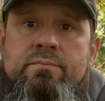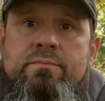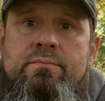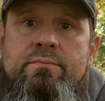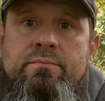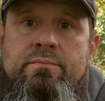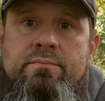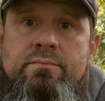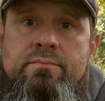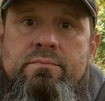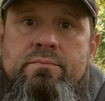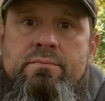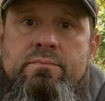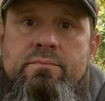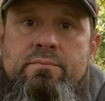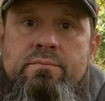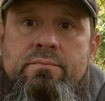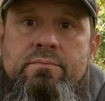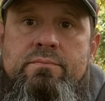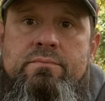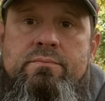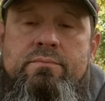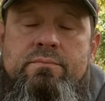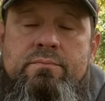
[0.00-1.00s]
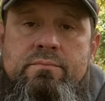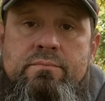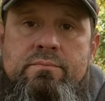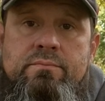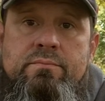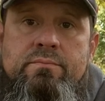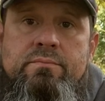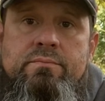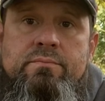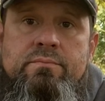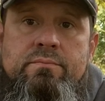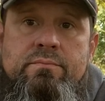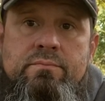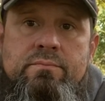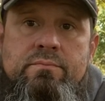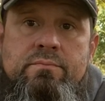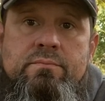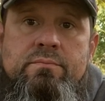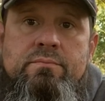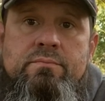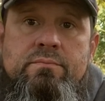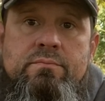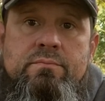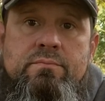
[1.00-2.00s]

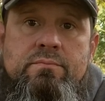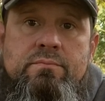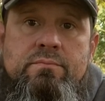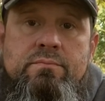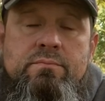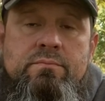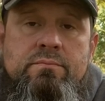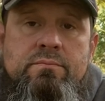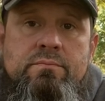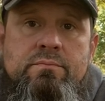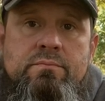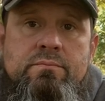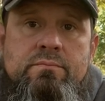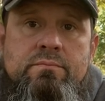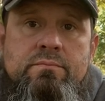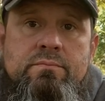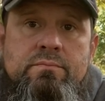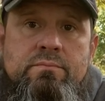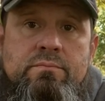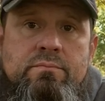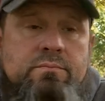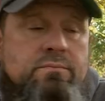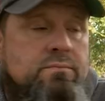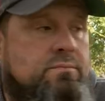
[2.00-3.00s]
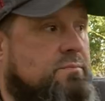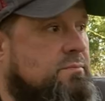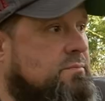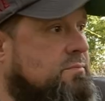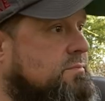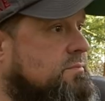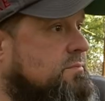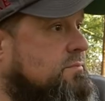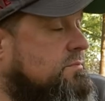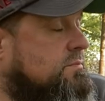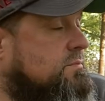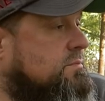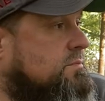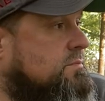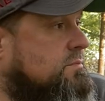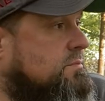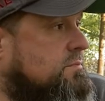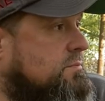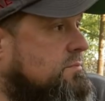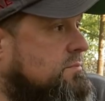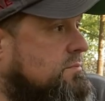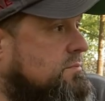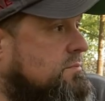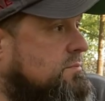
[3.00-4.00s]

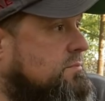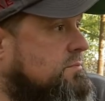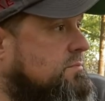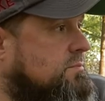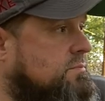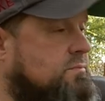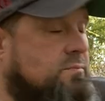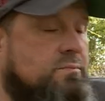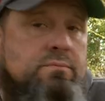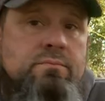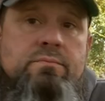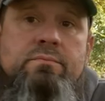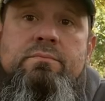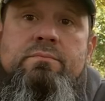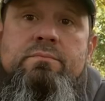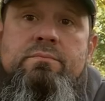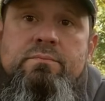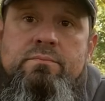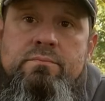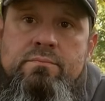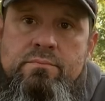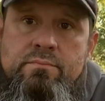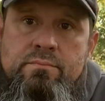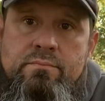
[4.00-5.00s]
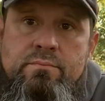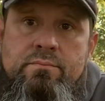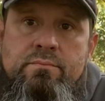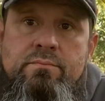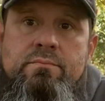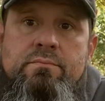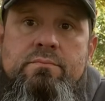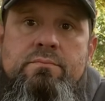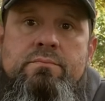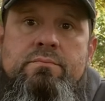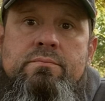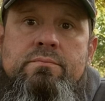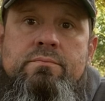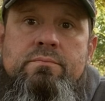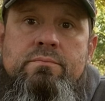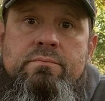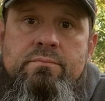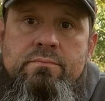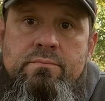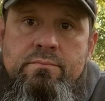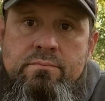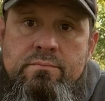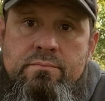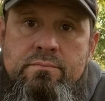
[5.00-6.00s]

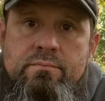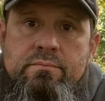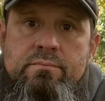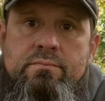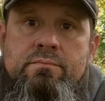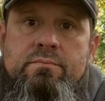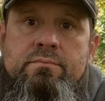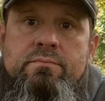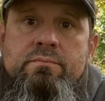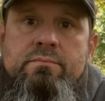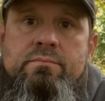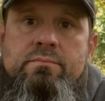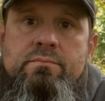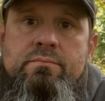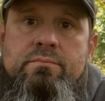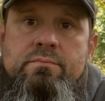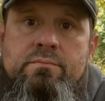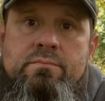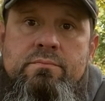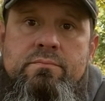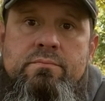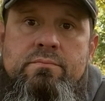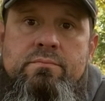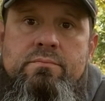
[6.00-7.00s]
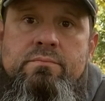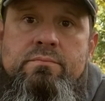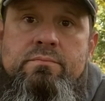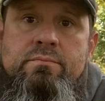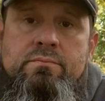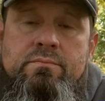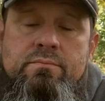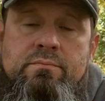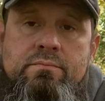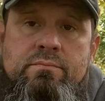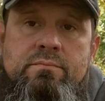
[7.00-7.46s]
(silent)